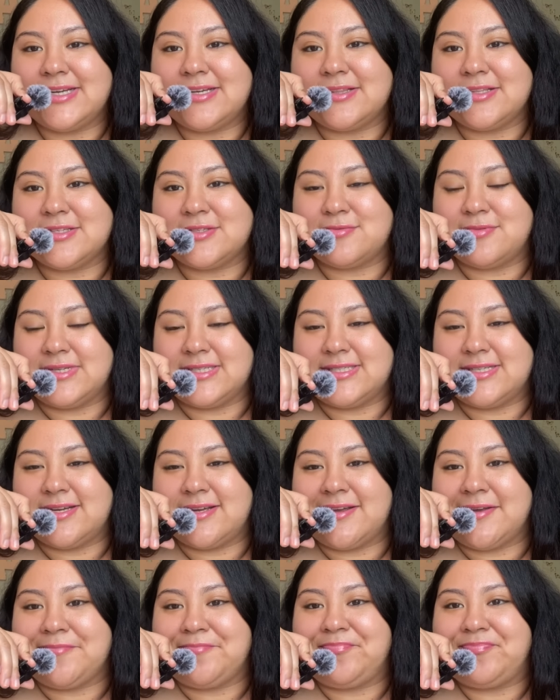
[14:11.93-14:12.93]
like this one
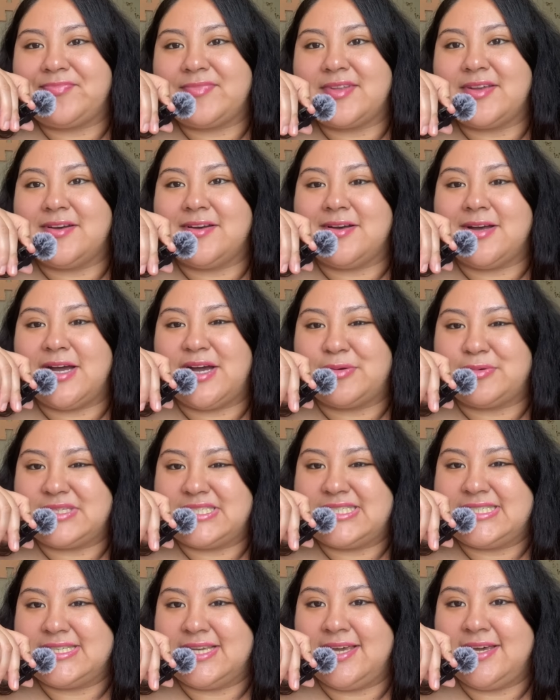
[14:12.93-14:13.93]
time I was
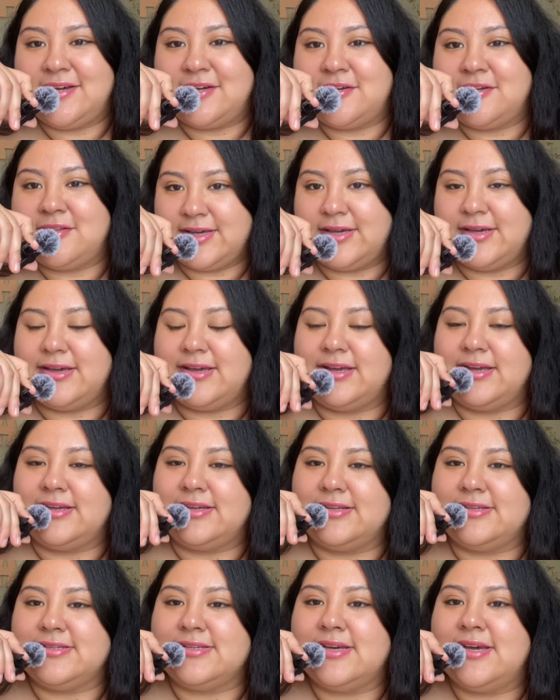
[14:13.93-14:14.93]
sick
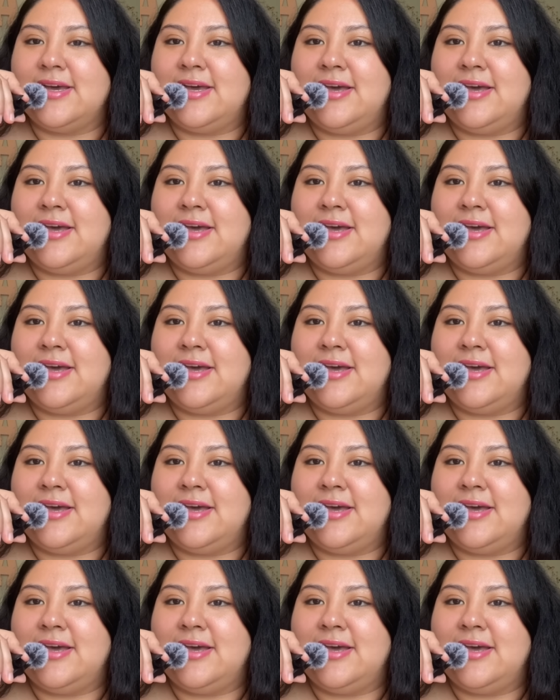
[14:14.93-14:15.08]
and